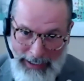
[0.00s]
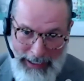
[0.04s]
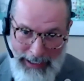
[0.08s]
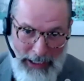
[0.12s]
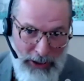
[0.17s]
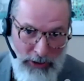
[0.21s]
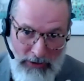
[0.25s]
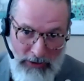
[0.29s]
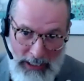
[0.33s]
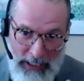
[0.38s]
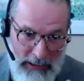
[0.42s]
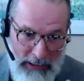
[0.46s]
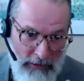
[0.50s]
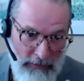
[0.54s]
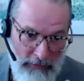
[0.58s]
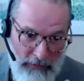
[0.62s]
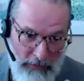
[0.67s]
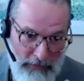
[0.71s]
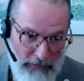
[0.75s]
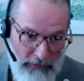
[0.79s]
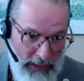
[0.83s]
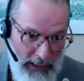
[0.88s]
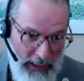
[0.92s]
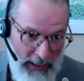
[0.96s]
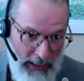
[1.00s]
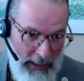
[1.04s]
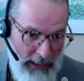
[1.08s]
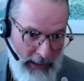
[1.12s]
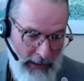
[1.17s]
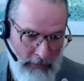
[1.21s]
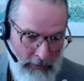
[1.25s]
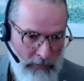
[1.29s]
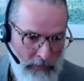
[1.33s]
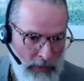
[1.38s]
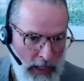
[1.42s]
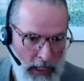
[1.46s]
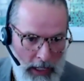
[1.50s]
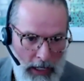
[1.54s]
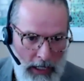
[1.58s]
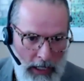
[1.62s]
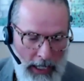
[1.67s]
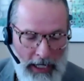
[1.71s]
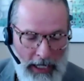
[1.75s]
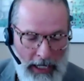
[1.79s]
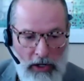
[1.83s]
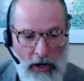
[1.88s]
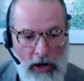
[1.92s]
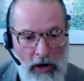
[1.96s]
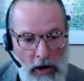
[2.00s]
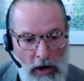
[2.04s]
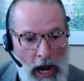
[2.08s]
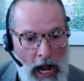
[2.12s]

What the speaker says: In 2015, like,